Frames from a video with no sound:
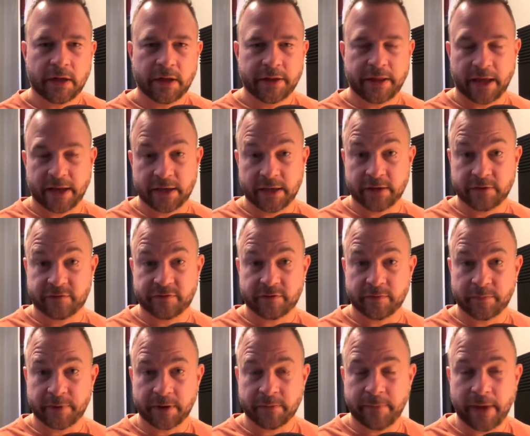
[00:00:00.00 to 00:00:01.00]
that needs
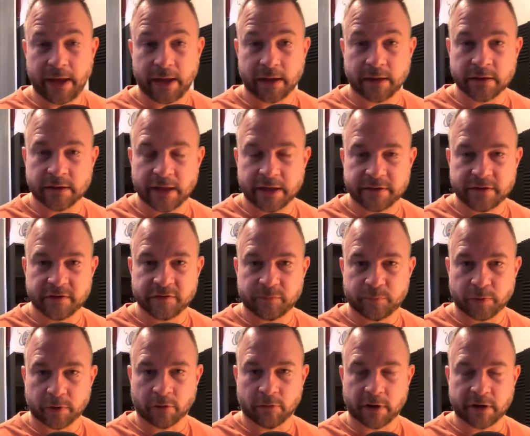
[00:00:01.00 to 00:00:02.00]
to be made, that this
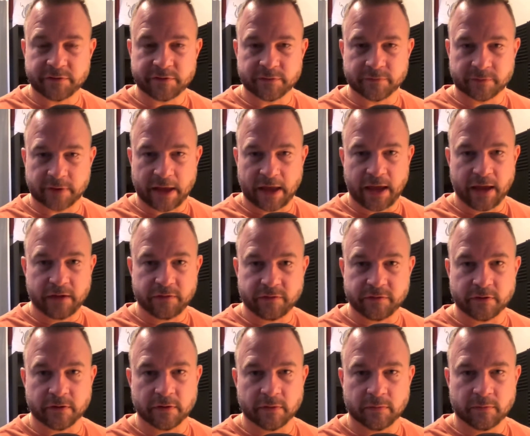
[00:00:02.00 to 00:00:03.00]
progressive
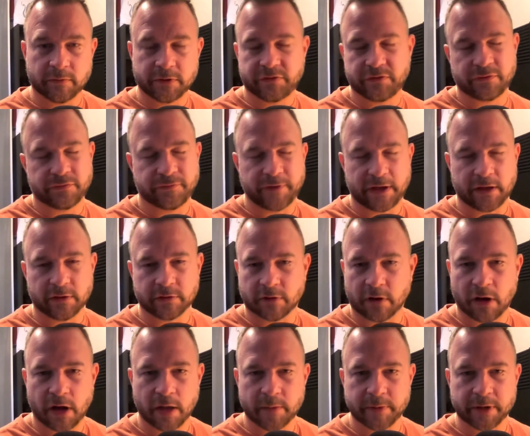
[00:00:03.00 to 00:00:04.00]
cancer, which is veiled
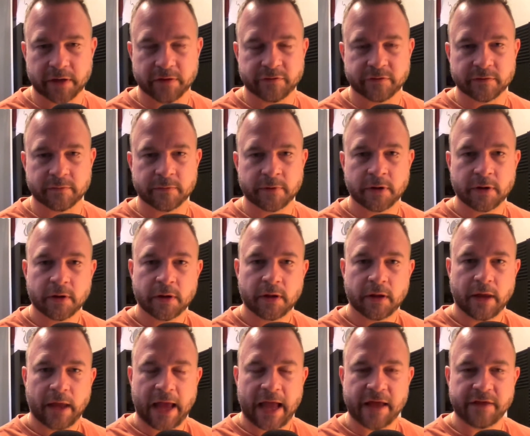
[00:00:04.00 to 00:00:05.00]
communism,
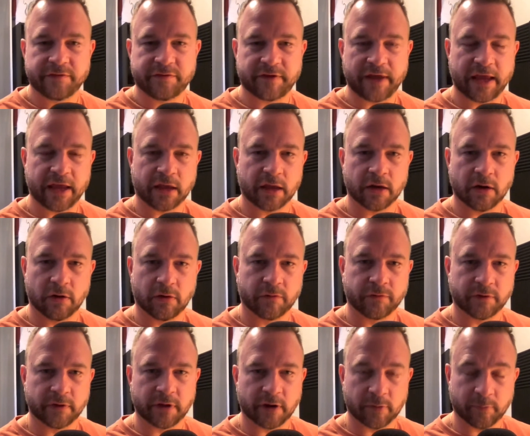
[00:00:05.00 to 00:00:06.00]
has taken
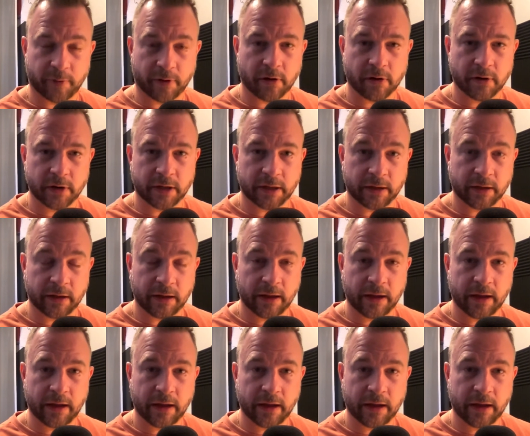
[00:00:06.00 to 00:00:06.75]
over their party.